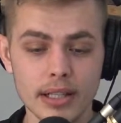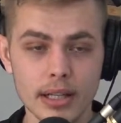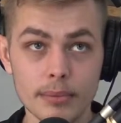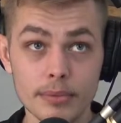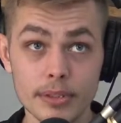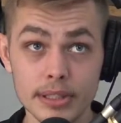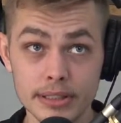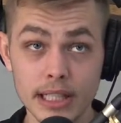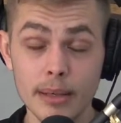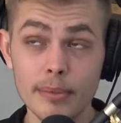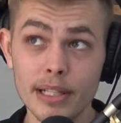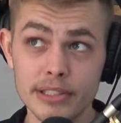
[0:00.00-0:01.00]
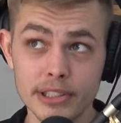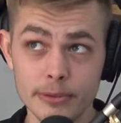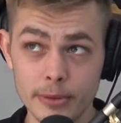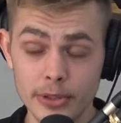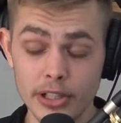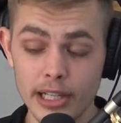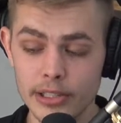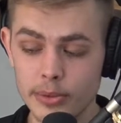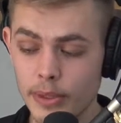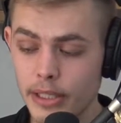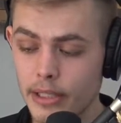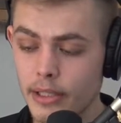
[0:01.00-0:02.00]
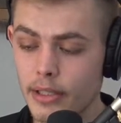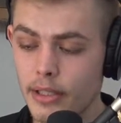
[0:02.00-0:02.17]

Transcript: Um, this time next year, I'm going to be graduated.